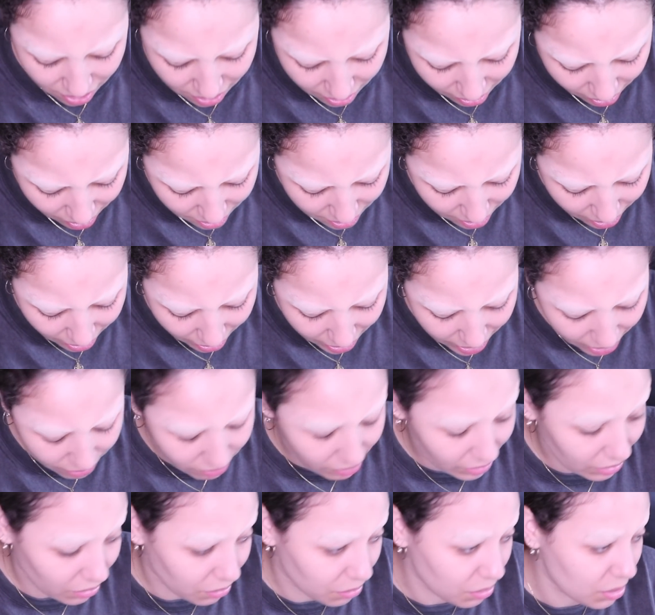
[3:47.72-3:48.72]
sticks that I never
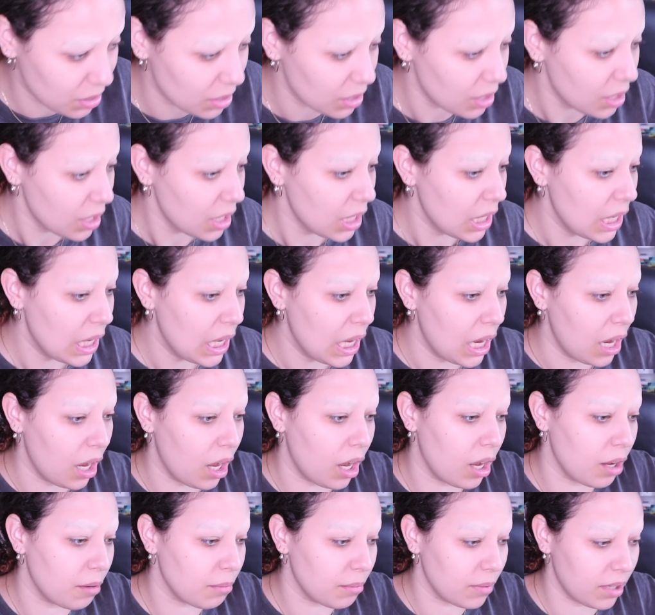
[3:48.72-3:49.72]
use.
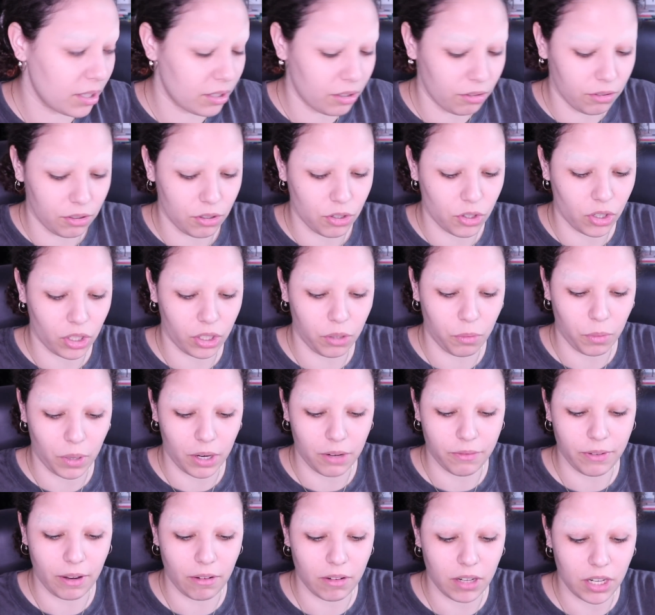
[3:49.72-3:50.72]
I don't usually
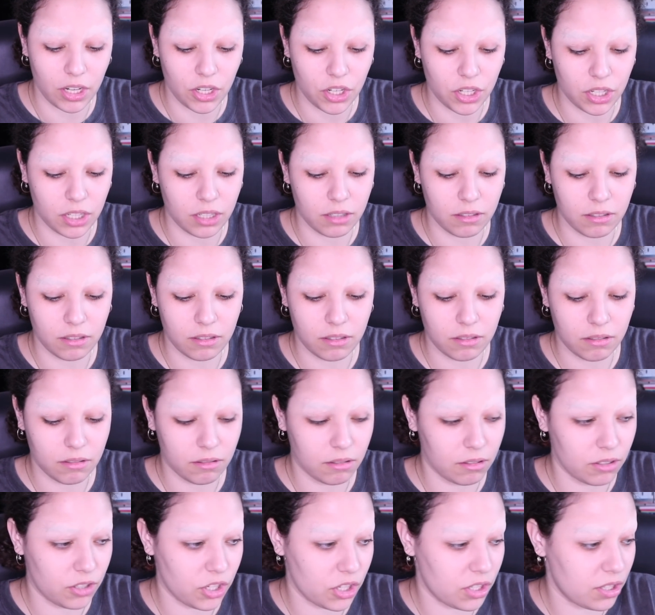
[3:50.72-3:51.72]
wear foundation,
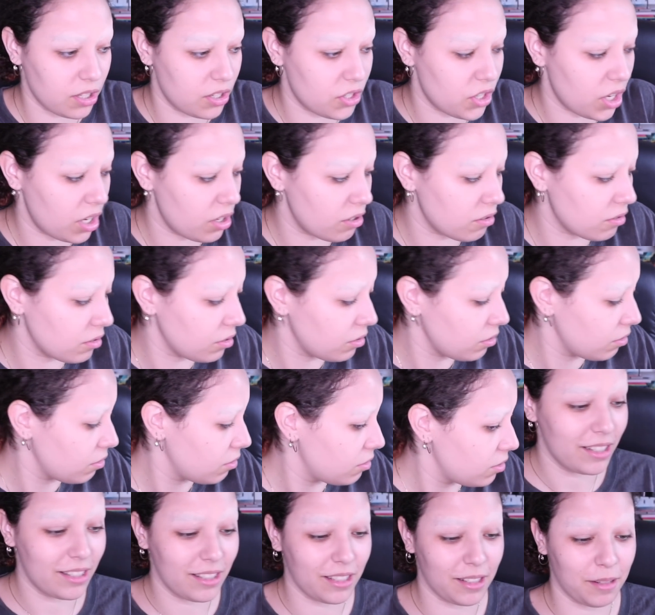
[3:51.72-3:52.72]
just in general.
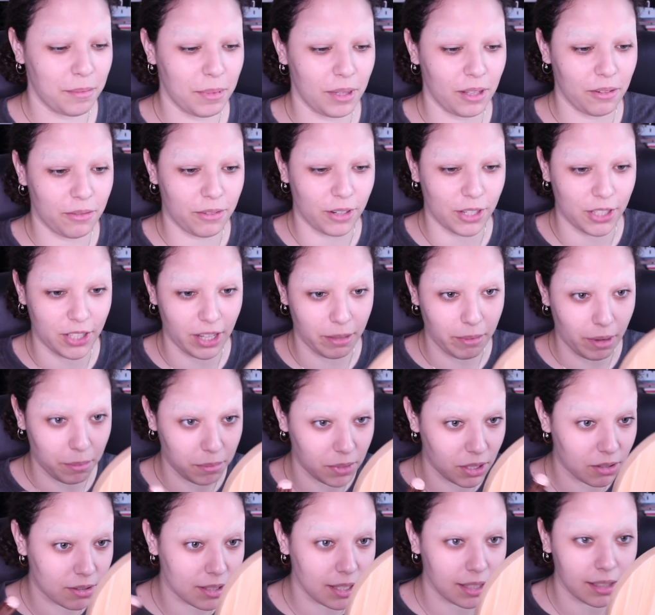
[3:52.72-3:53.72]
It's gonna be the first time I'm
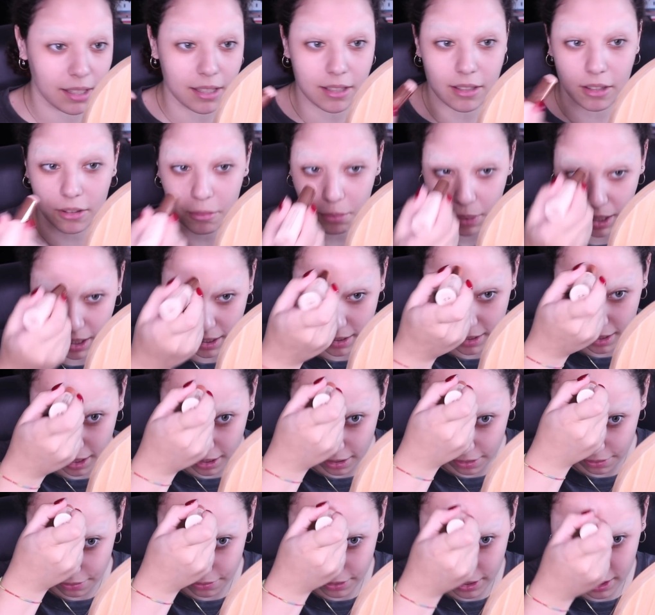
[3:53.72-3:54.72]
using this on my
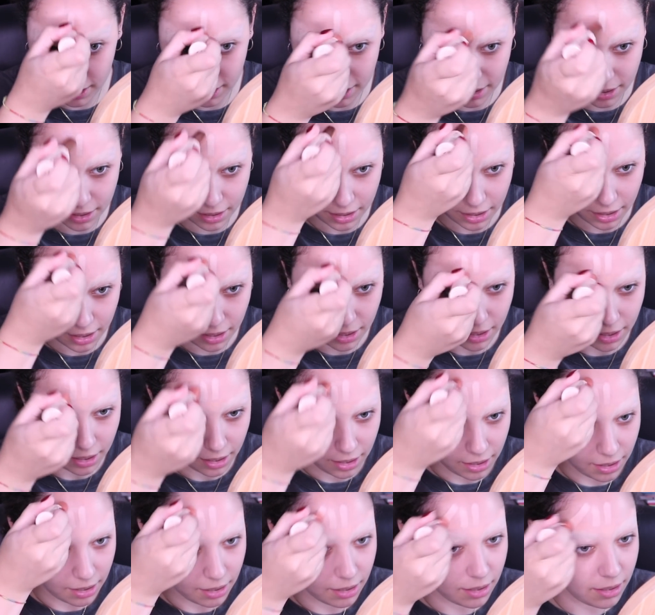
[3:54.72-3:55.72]
entire face.
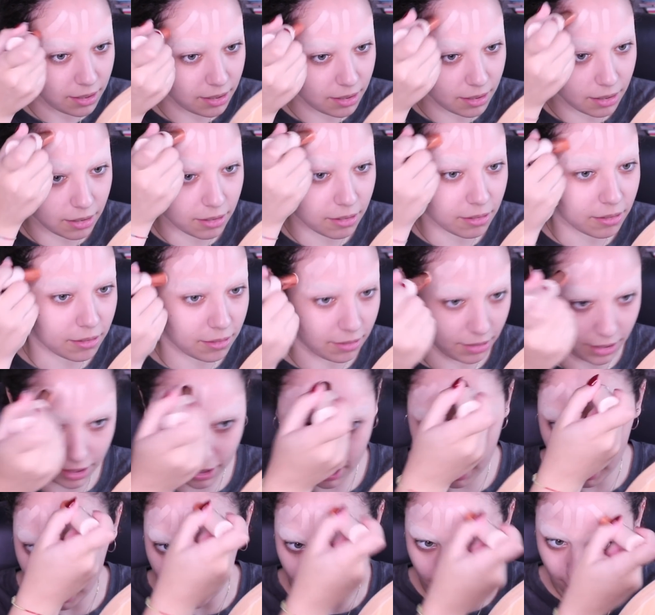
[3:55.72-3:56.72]
So
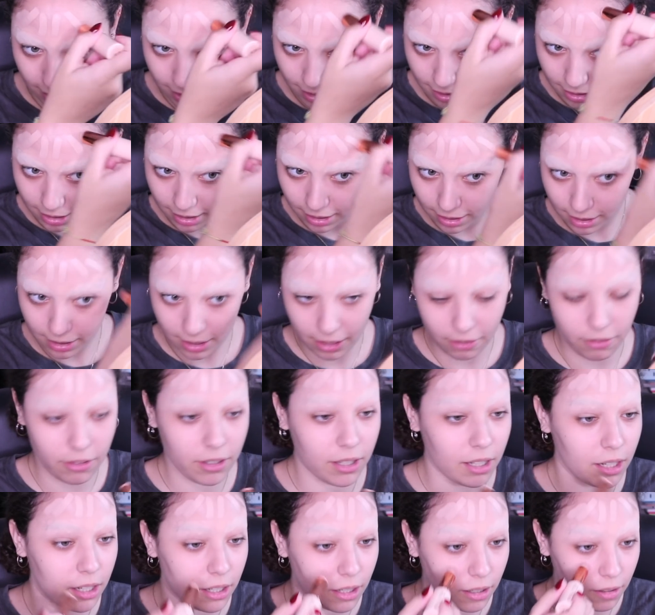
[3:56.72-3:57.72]
let's give it
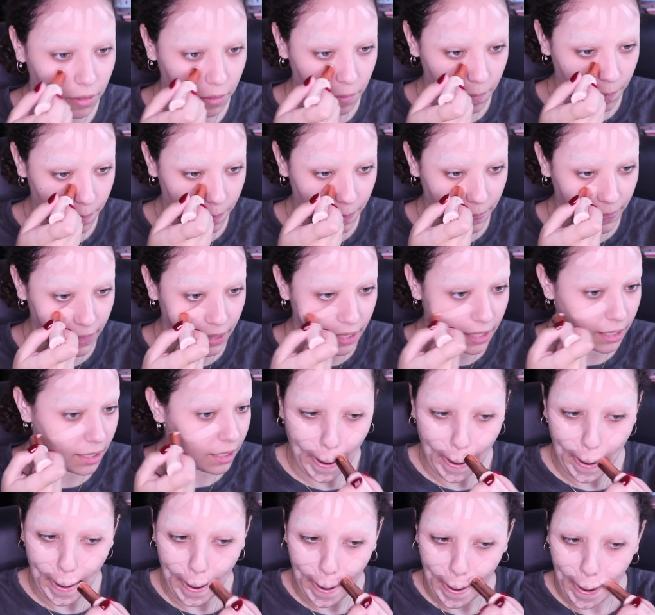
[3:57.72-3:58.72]
a go.
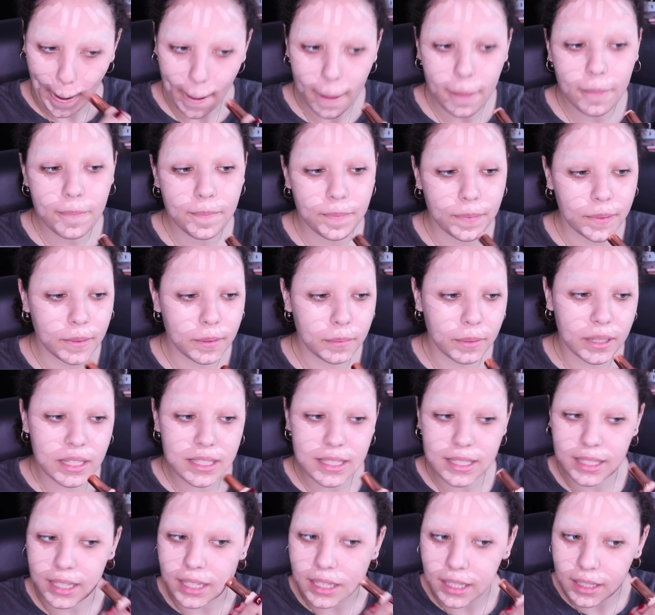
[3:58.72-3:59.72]
My
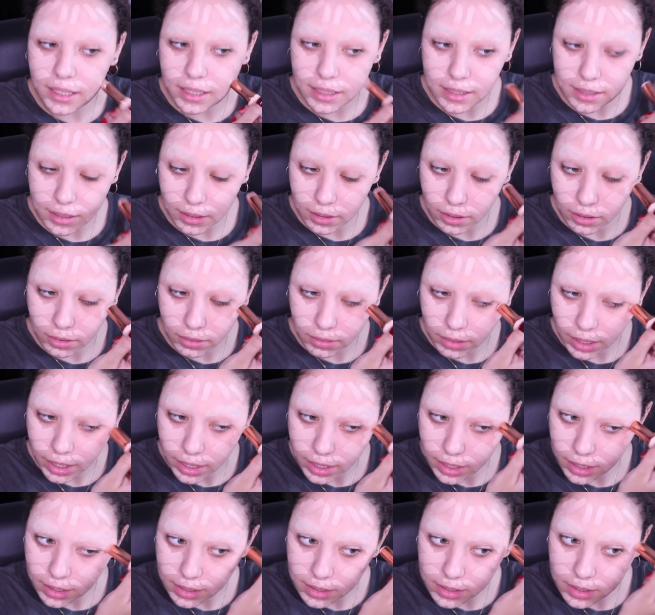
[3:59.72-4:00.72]
skin is
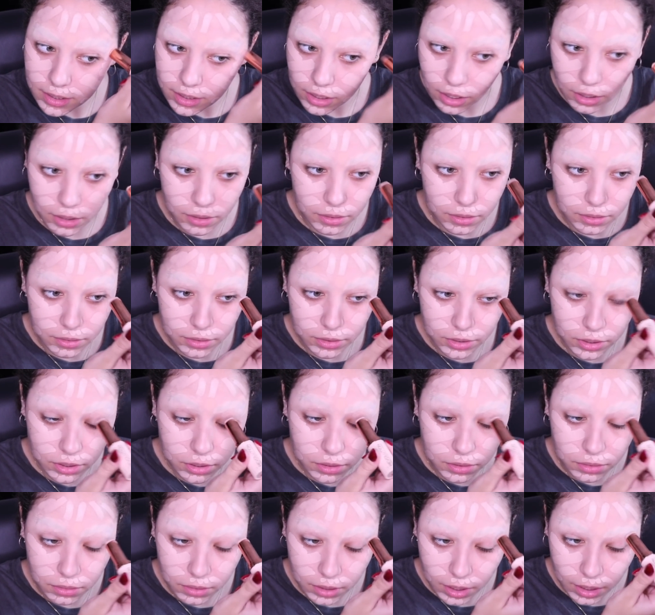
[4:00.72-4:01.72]
already so
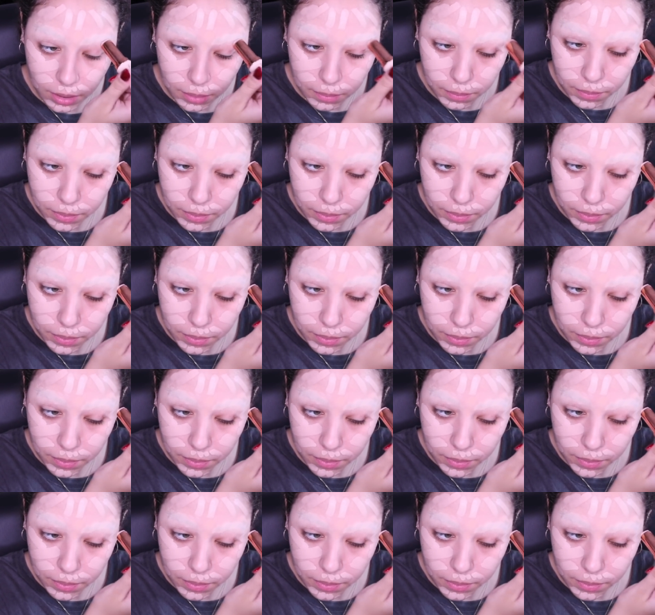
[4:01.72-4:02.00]
screwed up